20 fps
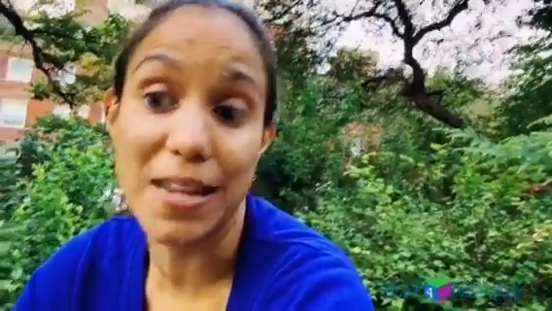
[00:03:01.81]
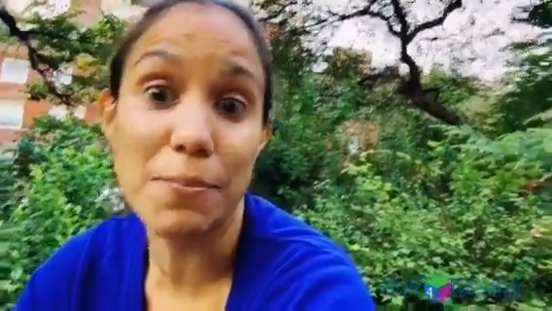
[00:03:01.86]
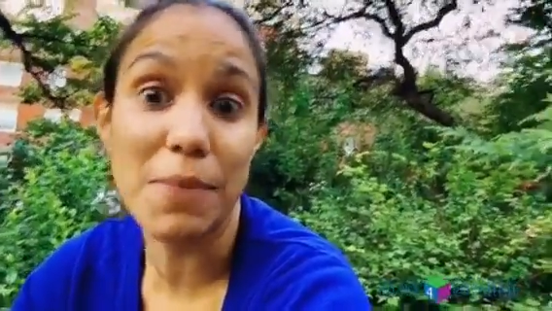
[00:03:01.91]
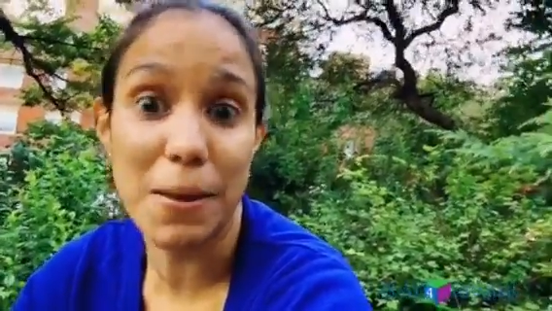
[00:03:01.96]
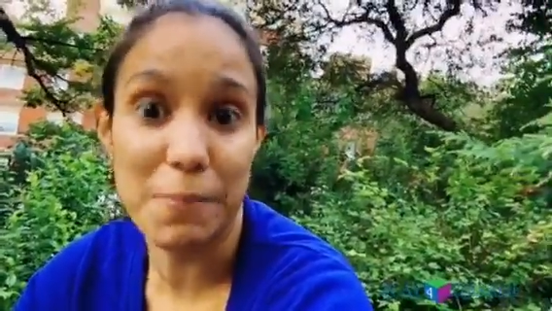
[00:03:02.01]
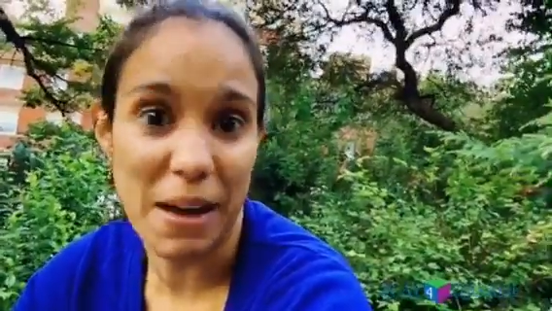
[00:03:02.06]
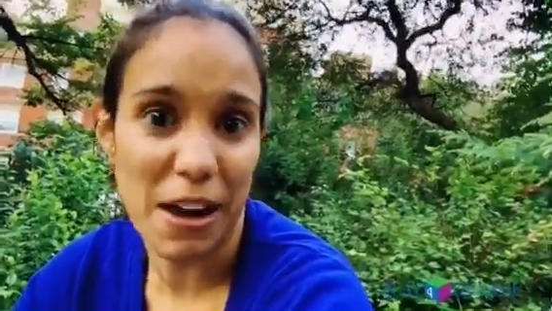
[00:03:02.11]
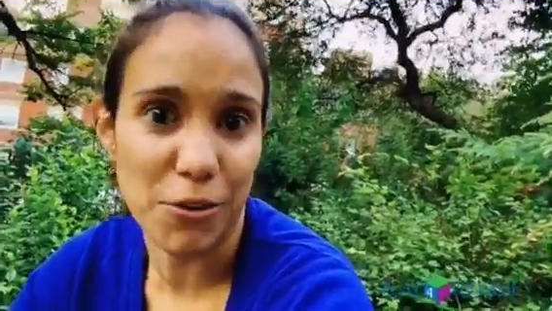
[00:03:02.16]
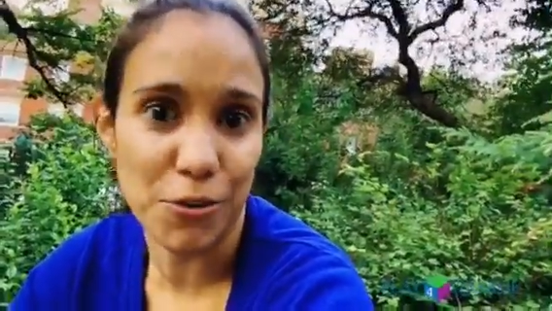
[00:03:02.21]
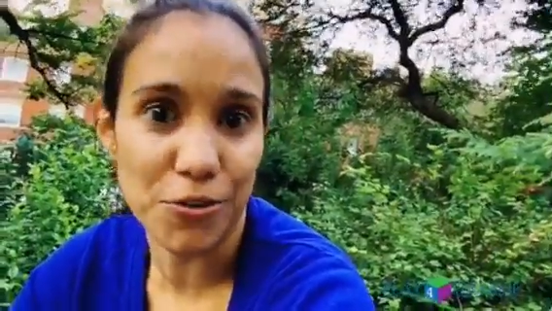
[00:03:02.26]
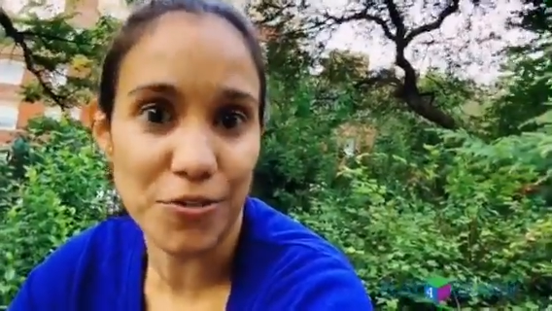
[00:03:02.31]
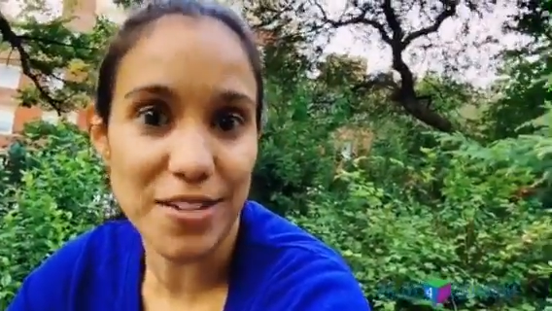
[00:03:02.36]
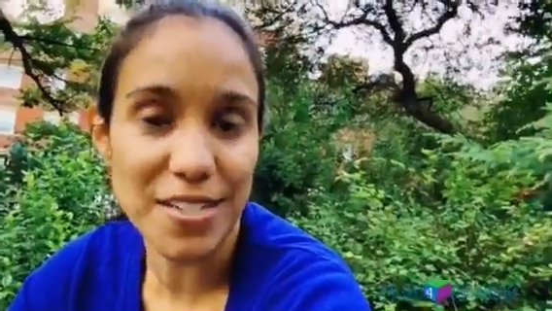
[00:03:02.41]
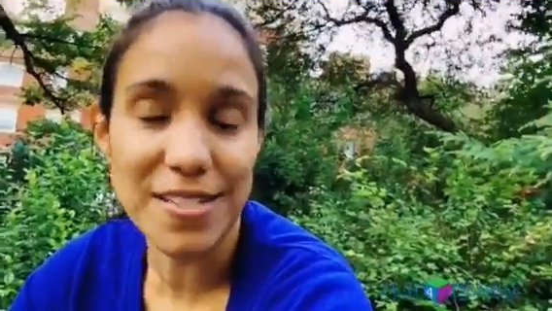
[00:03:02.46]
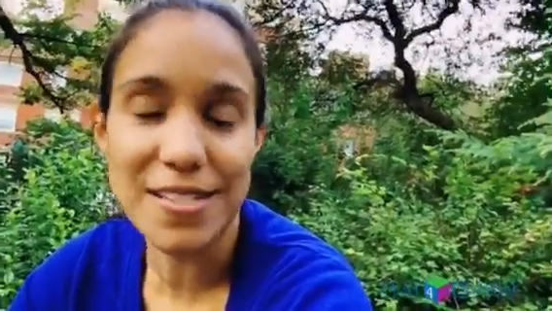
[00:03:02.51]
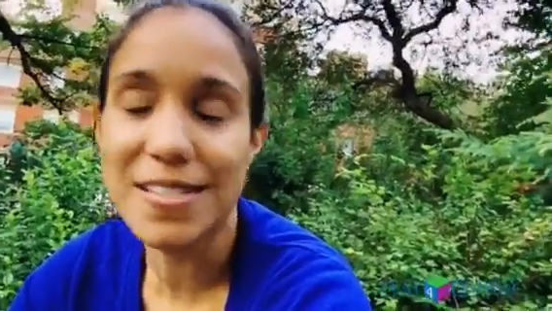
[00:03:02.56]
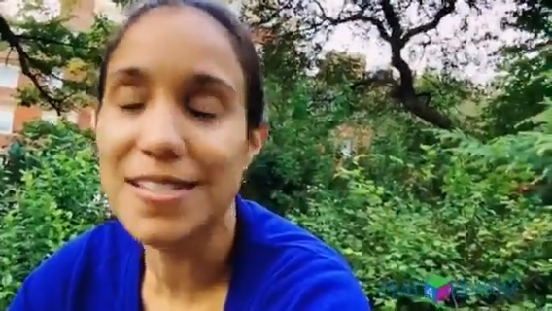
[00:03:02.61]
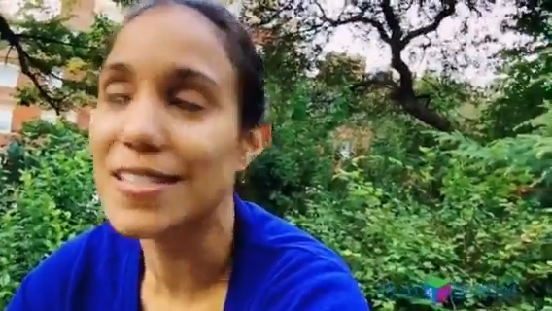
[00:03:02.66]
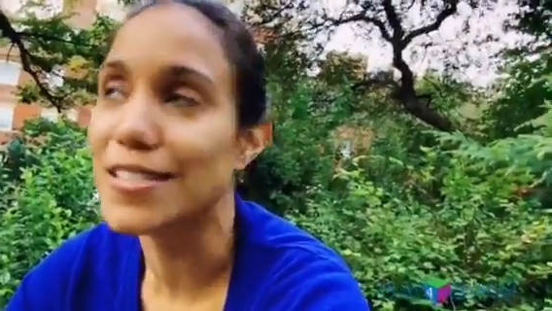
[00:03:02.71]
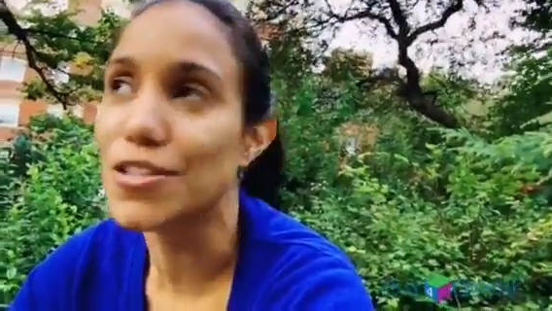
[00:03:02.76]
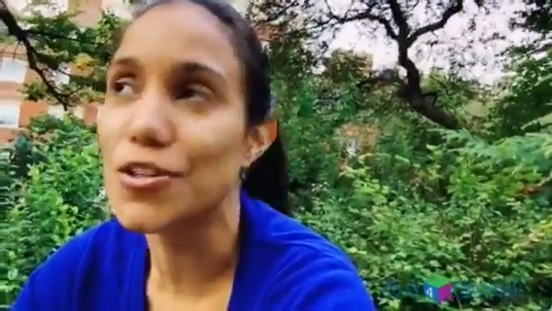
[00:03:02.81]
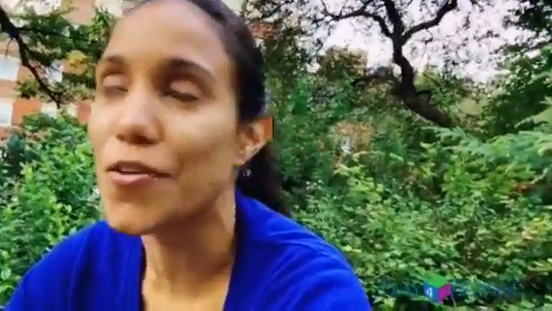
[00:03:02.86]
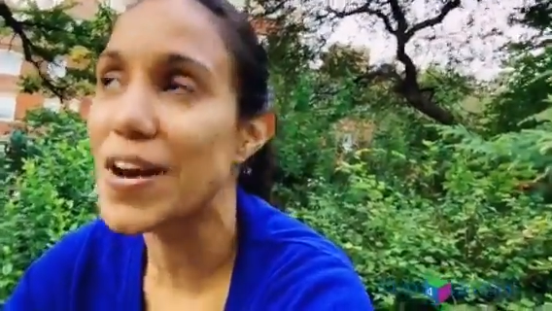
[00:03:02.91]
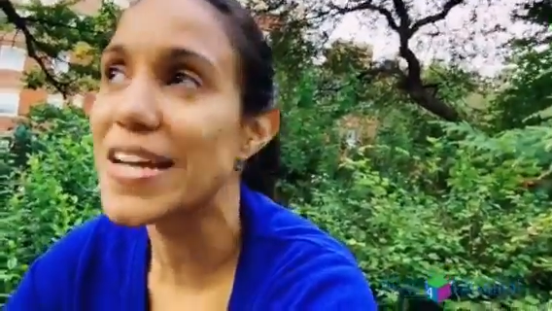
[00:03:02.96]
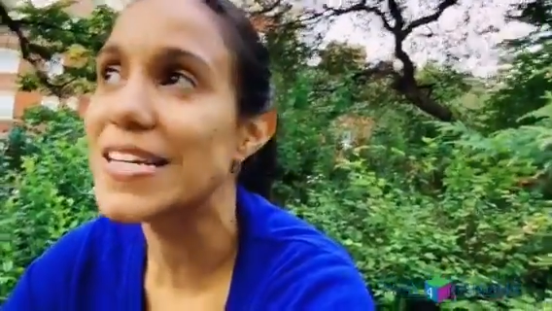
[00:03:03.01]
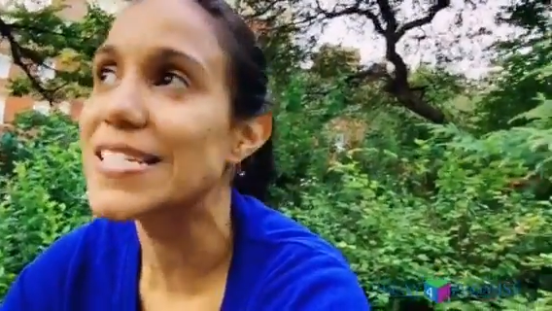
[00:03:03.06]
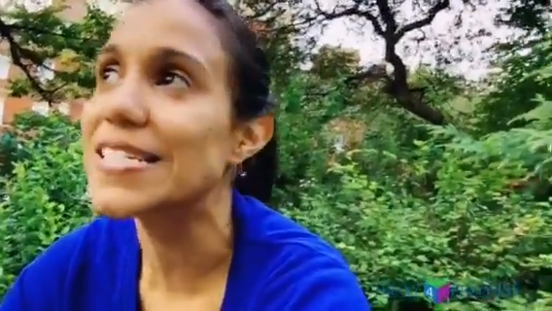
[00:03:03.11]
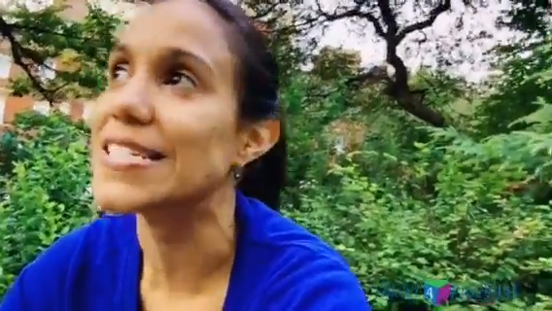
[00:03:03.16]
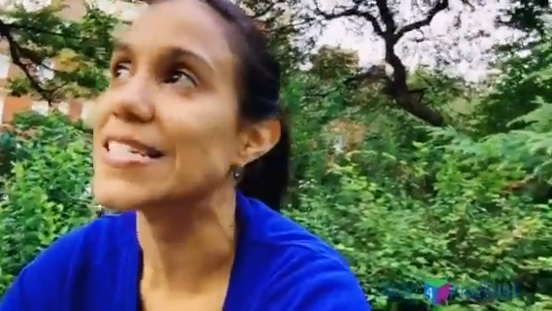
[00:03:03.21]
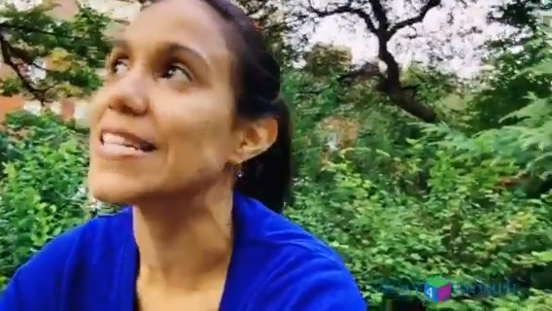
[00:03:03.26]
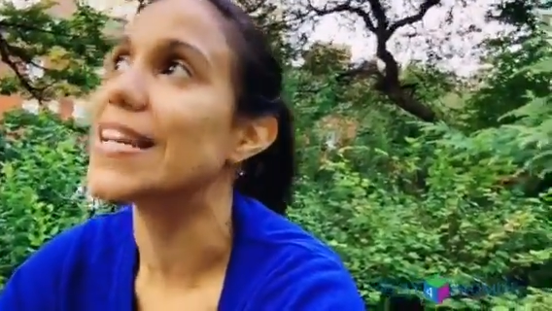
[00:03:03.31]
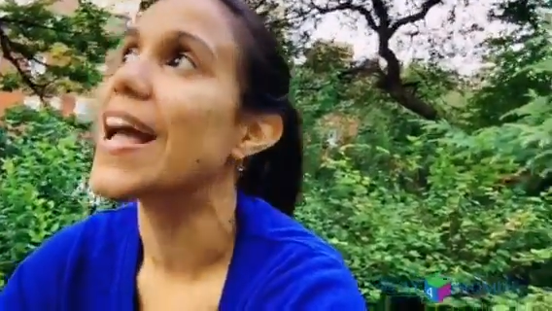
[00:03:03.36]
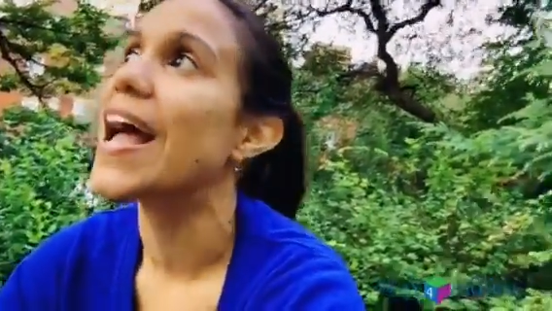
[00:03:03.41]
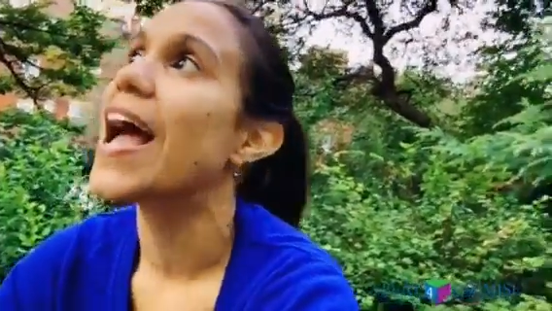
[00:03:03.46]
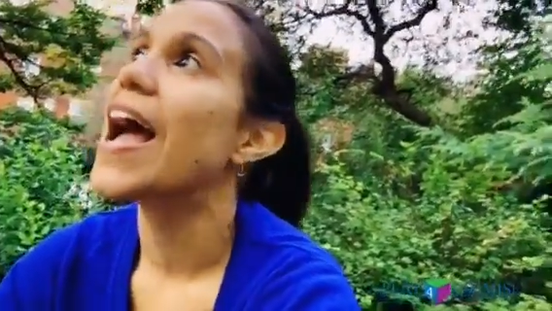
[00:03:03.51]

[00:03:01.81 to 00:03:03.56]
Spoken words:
my boundaries. It's crazy.